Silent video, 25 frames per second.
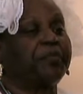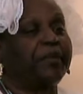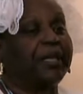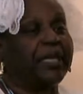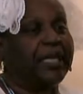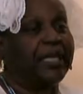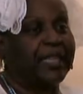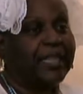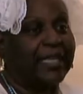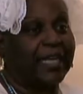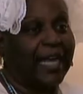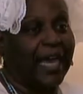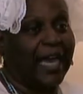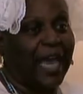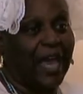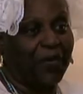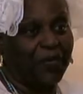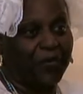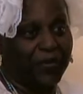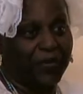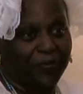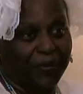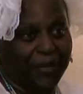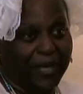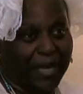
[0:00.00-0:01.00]
me that I
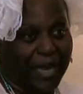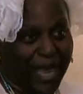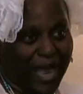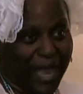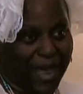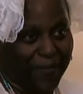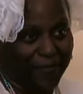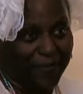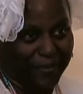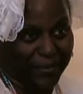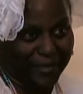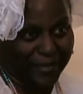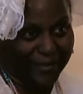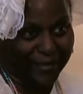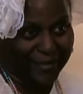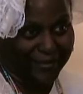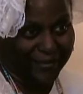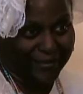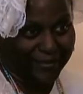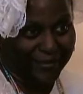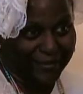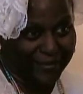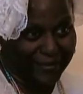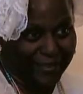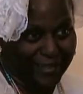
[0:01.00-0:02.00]
would be happy.
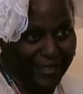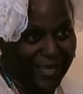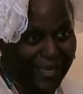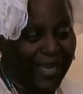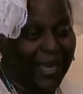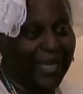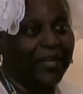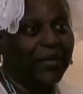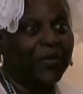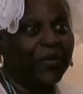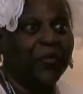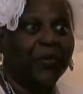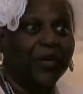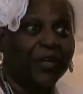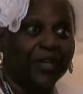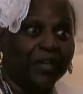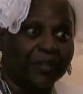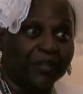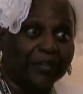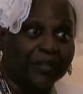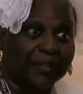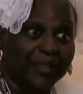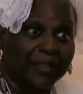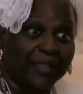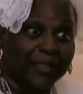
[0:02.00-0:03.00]
And it
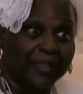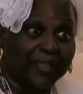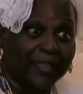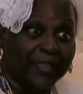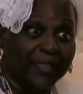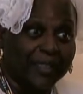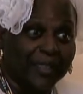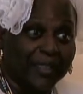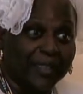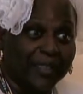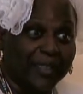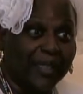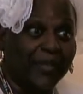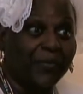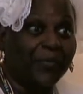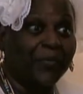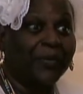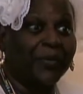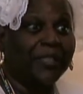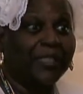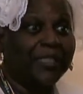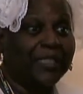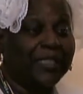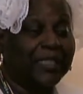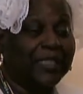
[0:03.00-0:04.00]
worked. It
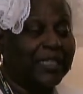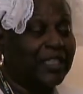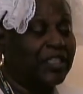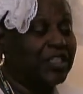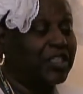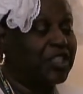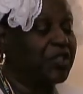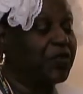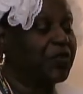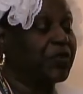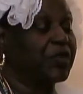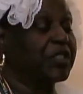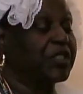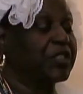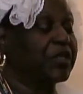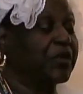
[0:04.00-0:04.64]
really did. She was